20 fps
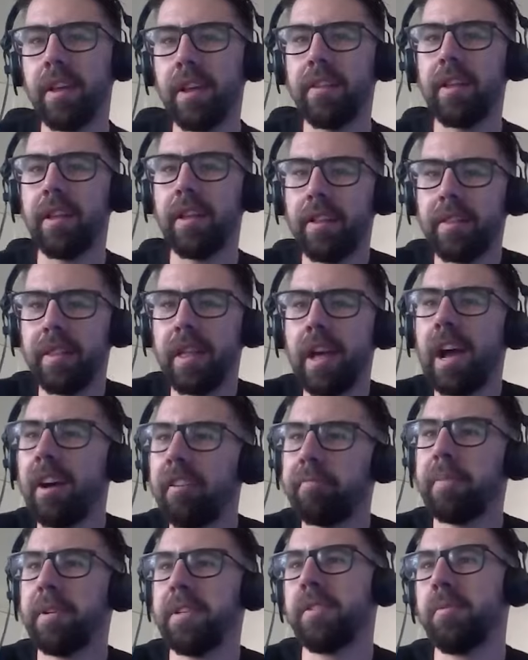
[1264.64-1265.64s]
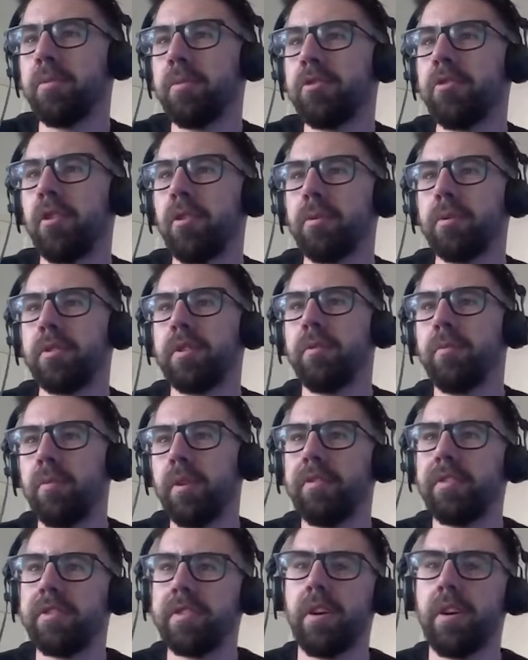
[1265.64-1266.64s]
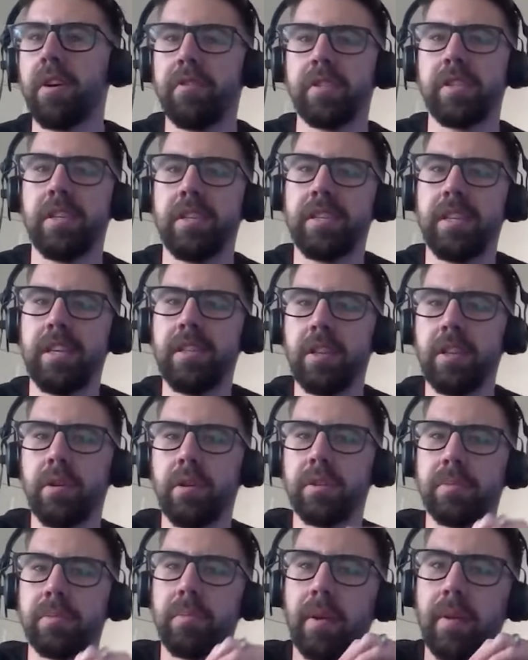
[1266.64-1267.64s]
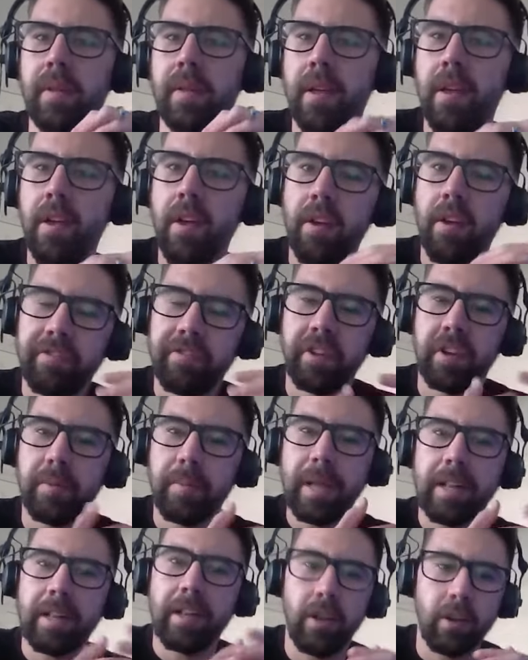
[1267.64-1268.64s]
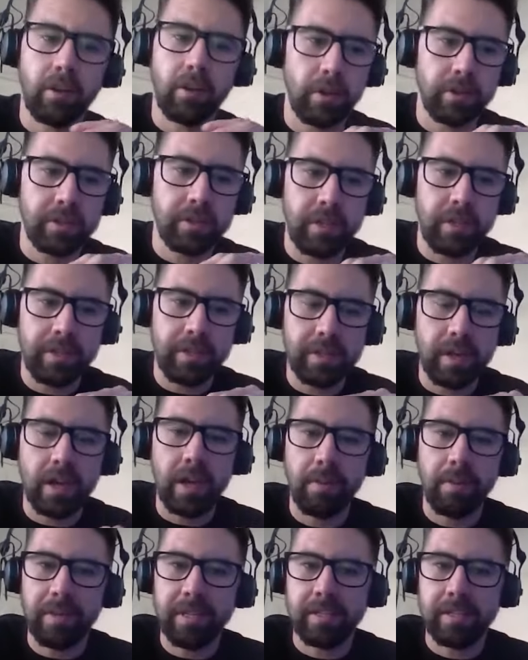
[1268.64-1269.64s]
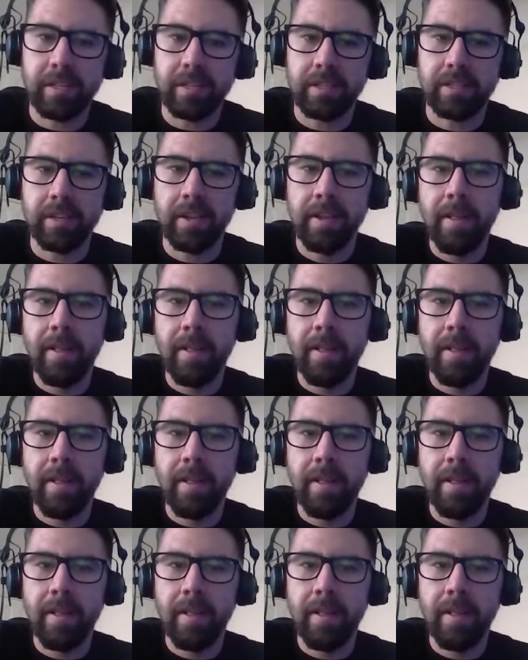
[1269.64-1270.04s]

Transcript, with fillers: and, and there have been some struggles, and we've obviously seen those, but fundamentally across the entire business,